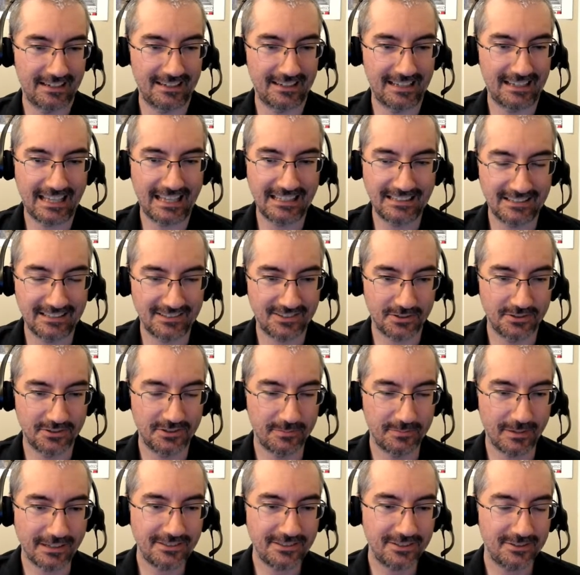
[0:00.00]
And so
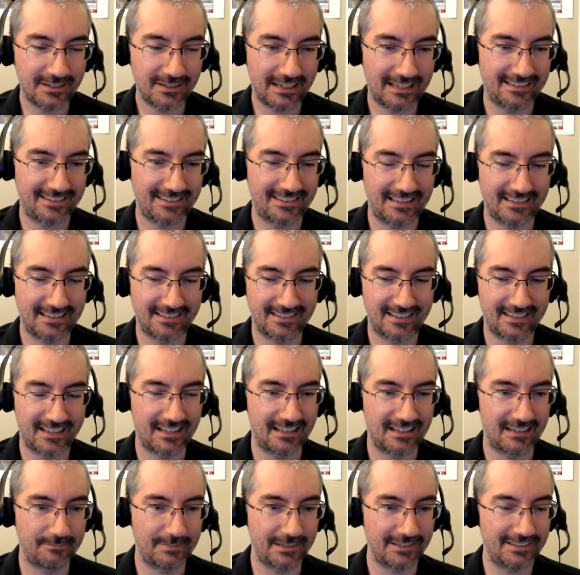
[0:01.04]
Ubuntu has this
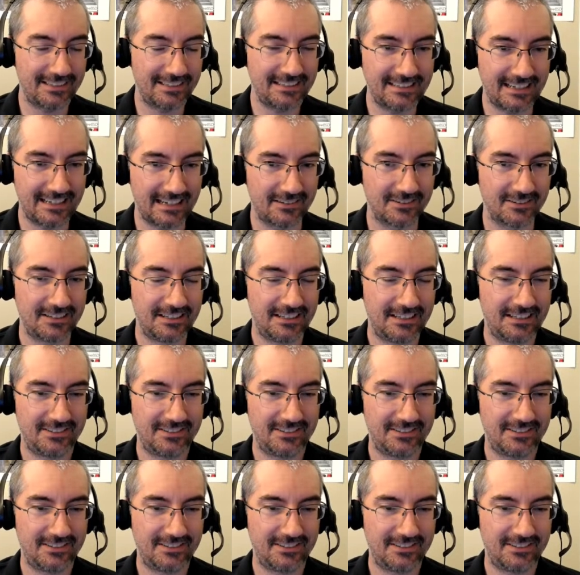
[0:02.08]
built in now,